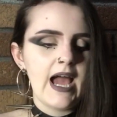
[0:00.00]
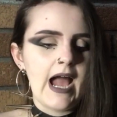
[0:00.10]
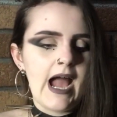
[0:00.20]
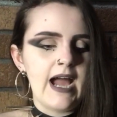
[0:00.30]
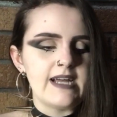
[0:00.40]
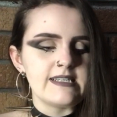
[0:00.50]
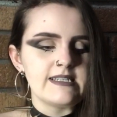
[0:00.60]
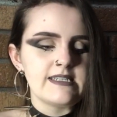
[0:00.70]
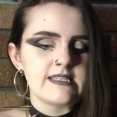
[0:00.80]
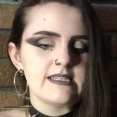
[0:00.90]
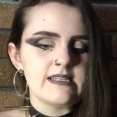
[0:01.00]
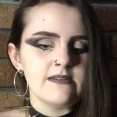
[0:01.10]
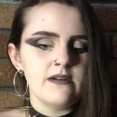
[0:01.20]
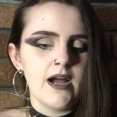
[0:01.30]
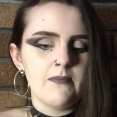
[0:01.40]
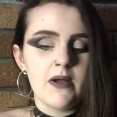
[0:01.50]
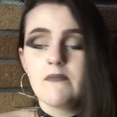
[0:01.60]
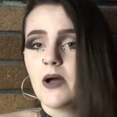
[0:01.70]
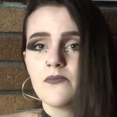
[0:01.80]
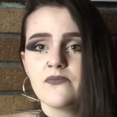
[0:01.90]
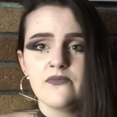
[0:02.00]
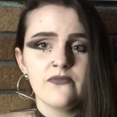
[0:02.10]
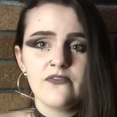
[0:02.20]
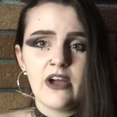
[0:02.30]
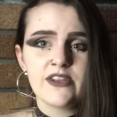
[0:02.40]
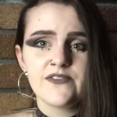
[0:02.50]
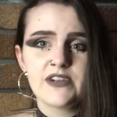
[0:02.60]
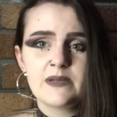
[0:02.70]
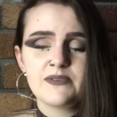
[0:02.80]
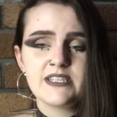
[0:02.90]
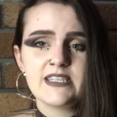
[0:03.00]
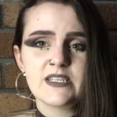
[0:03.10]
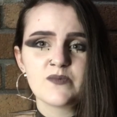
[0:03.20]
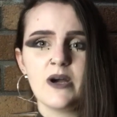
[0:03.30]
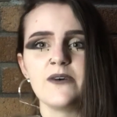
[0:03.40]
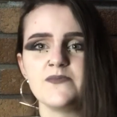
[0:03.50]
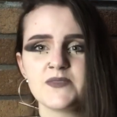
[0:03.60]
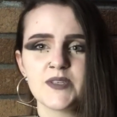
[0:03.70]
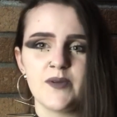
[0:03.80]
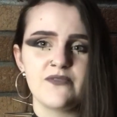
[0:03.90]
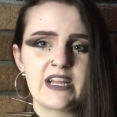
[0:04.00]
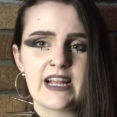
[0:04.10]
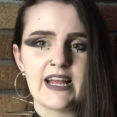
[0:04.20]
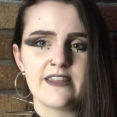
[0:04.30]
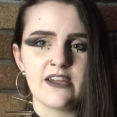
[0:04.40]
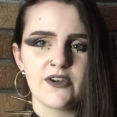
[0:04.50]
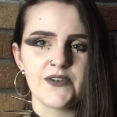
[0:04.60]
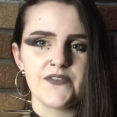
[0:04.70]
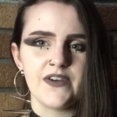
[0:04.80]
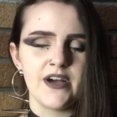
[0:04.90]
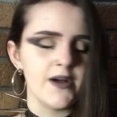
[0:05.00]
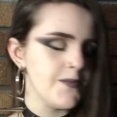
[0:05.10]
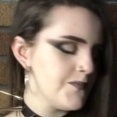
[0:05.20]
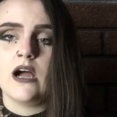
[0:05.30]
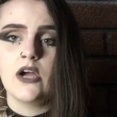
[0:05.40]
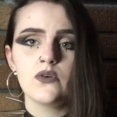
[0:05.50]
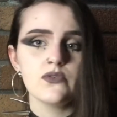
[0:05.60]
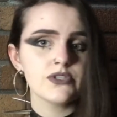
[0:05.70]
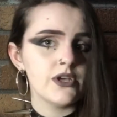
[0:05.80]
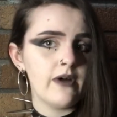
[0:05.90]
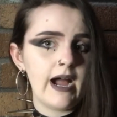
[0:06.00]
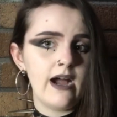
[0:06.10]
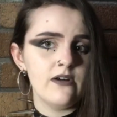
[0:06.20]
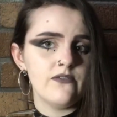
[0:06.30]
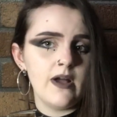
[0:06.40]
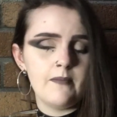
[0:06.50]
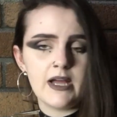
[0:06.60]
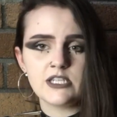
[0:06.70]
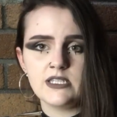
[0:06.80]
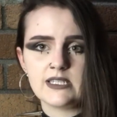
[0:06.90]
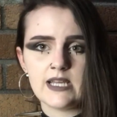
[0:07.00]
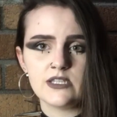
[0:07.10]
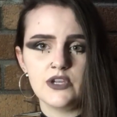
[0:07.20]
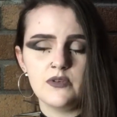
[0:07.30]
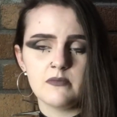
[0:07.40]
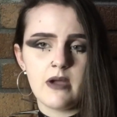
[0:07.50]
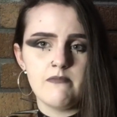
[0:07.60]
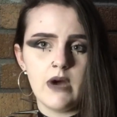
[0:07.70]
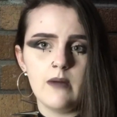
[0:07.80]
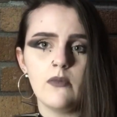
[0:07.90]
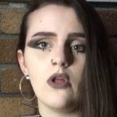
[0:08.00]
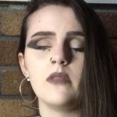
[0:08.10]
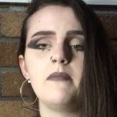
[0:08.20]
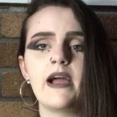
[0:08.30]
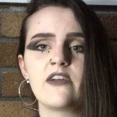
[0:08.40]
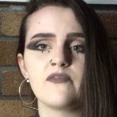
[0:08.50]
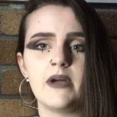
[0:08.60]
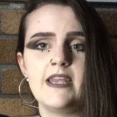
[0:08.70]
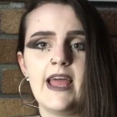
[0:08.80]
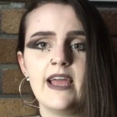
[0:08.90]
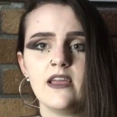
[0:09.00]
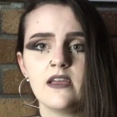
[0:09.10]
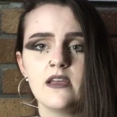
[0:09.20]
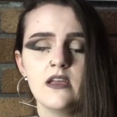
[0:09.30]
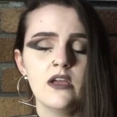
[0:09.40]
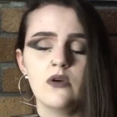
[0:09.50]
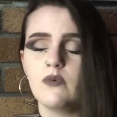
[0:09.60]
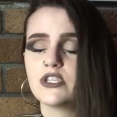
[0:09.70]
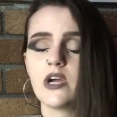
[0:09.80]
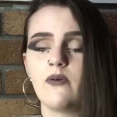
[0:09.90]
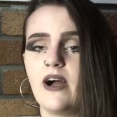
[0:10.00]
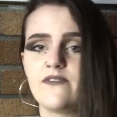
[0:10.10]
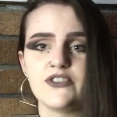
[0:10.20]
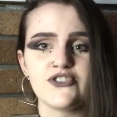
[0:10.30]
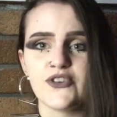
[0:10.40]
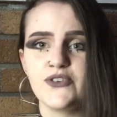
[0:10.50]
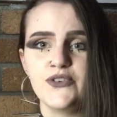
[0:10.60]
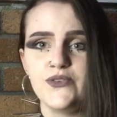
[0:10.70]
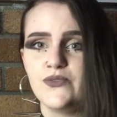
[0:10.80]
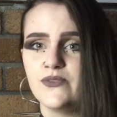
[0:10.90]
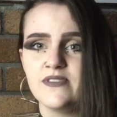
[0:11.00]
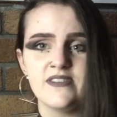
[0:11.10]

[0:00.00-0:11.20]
and my mum found it really pretty as well, so I'm really glad that I got it for her. I also have a matching tattoo with my mum on the back of my neck, which I will have to show you.